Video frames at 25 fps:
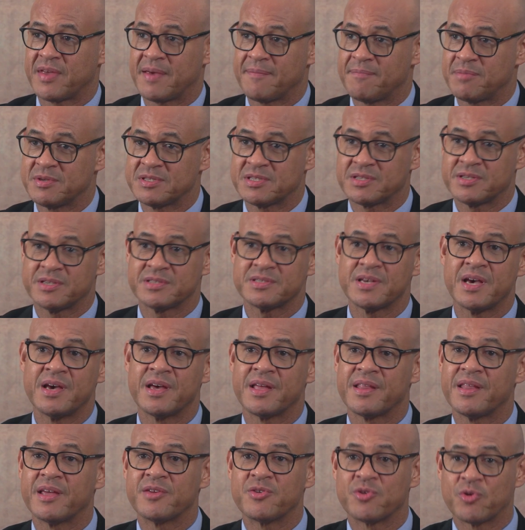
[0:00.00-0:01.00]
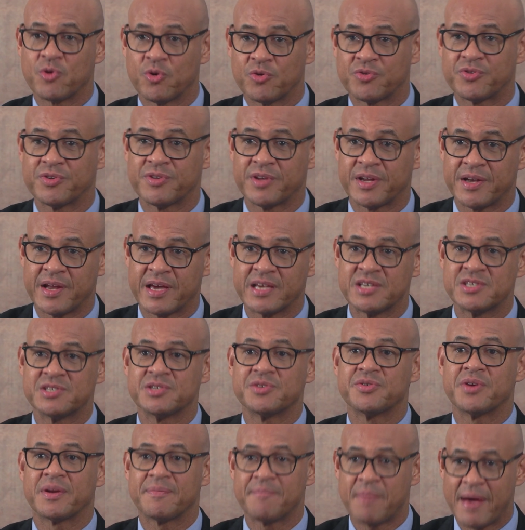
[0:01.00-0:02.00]
their business. Then you go to the
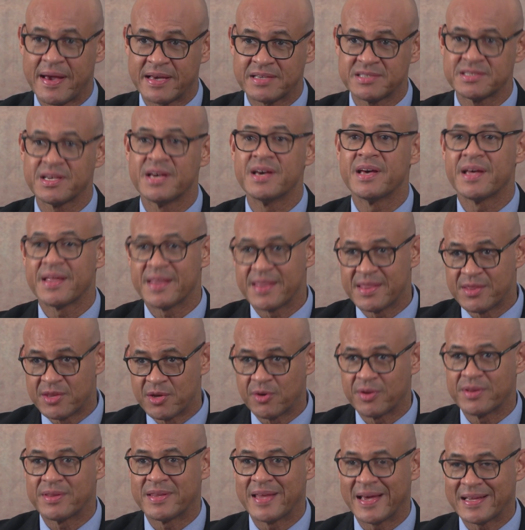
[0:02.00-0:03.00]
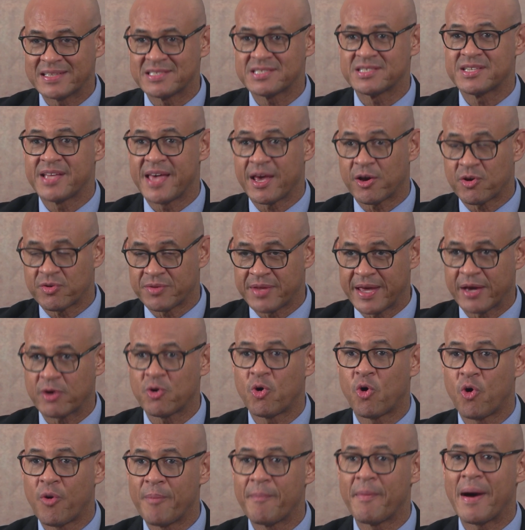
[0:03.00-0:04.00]
Nigerian banks, that's their
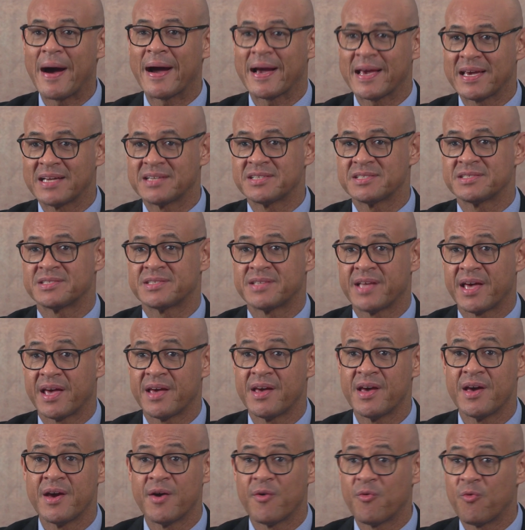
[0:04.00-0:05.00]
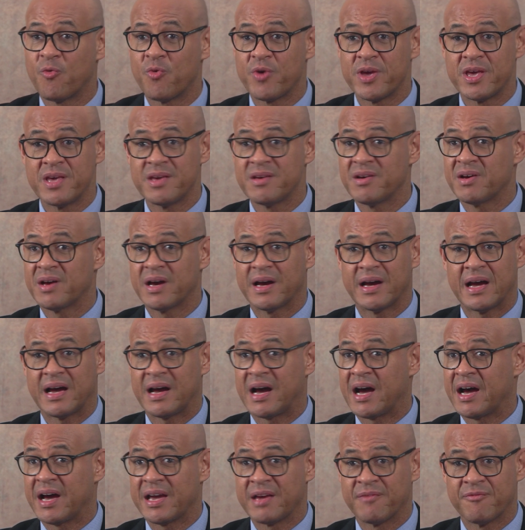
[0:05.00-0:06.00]
core market is there. We
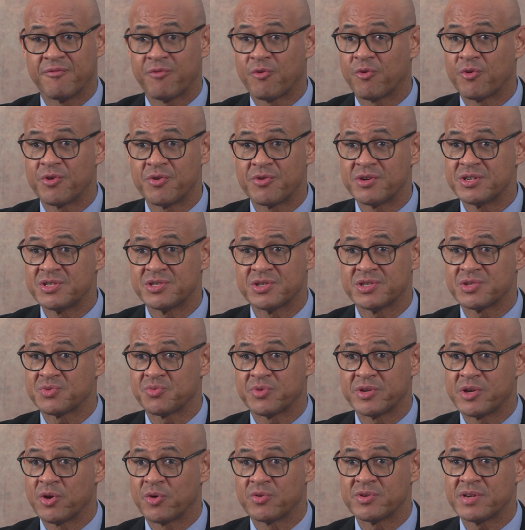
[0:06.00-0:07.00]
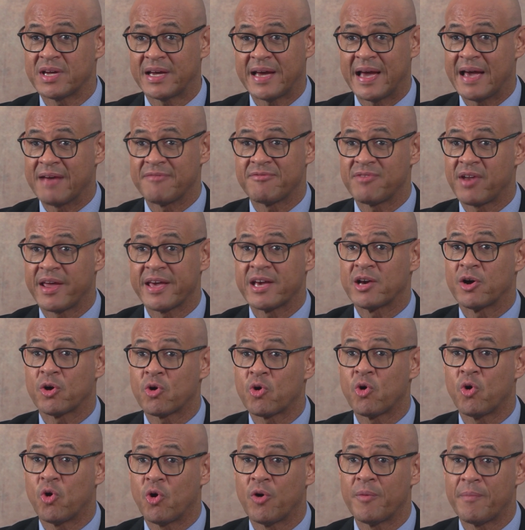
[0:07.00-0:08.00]
are in 4 regions. We don't have like a
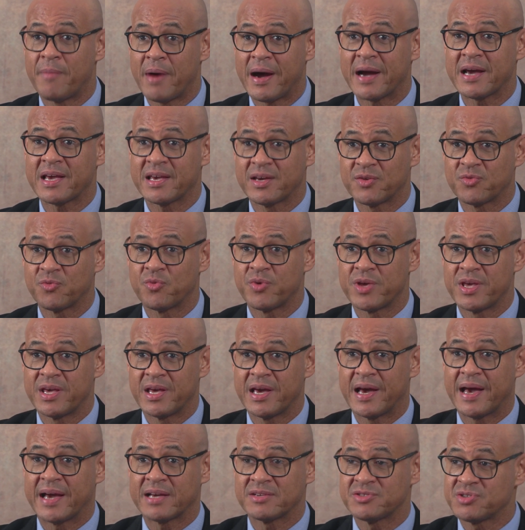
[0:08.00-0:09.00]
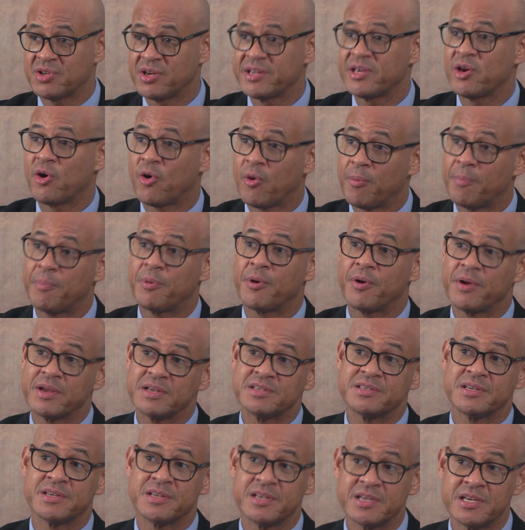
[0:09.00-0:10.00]
core market. We actually
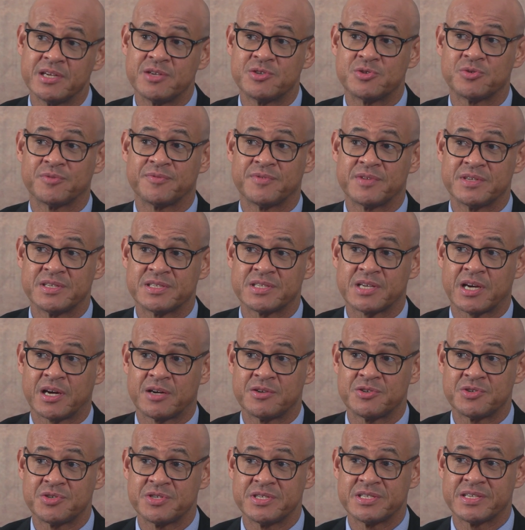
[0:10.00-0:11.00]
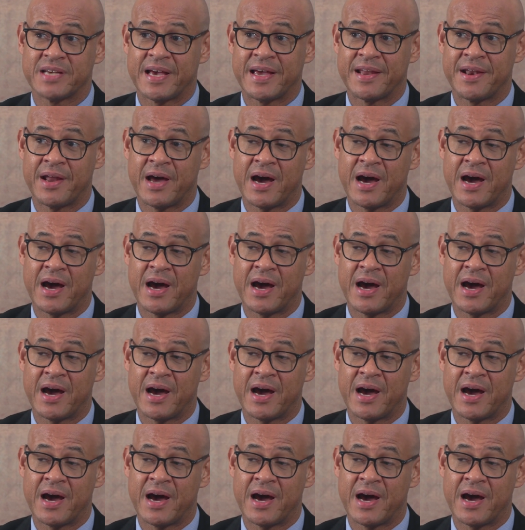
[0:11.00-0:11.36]
operate in each of these countries and